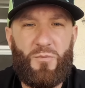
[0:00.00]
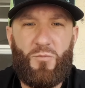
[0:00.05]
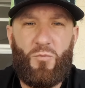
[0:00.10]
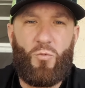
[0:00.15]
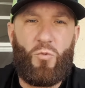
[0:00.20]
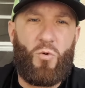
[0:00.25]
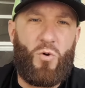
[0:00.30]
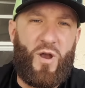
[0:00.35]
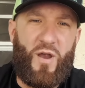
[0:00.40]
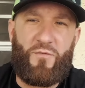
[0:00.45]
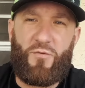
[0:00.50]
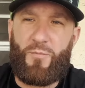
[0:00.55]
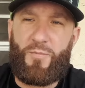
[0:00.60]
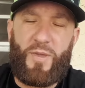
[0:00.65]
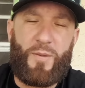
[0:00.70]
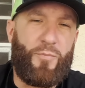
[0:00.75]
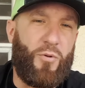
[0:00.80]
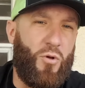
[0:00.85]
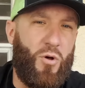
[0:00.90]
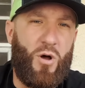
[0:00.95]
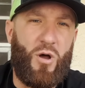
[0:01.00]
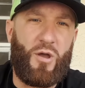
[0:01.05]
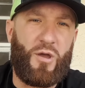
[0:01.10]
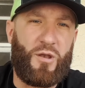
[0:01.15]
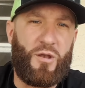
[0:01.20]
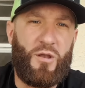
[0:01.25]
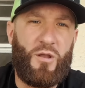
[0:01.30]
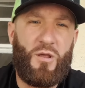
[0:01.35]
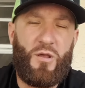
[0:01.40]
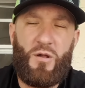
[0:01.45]
wherever people
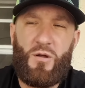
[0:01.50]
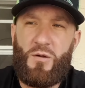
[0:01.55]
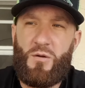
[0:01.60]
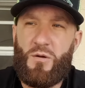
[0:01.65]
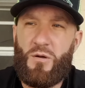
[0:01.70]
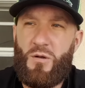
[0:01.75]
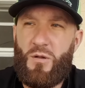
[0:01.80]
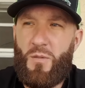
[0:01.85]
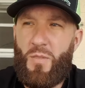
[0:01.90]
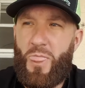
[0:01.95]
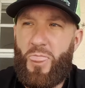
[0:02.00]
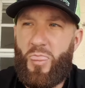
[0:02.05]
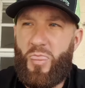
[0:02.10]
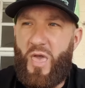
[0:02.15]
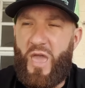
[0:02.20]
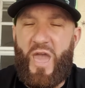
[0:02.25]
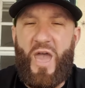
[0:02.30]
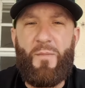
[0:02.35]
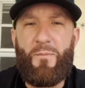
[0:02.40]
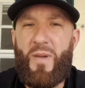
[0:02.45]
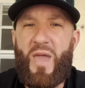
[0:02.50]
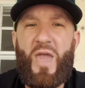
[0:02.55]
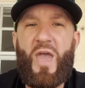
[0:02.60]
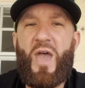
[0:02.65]
hunt, they may